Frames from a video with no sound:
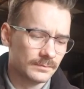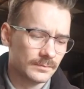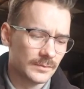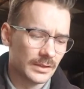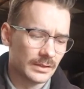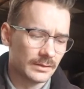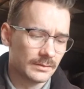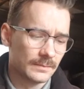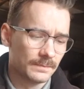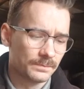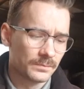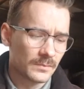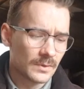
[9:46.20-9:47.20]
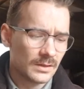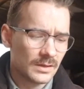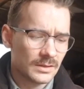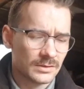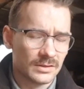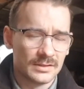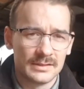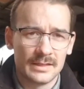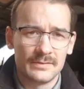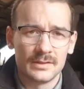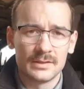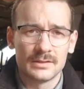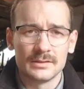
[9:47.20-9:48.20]
yeah. So the
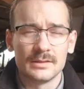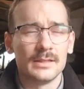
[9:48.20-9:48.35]
seventh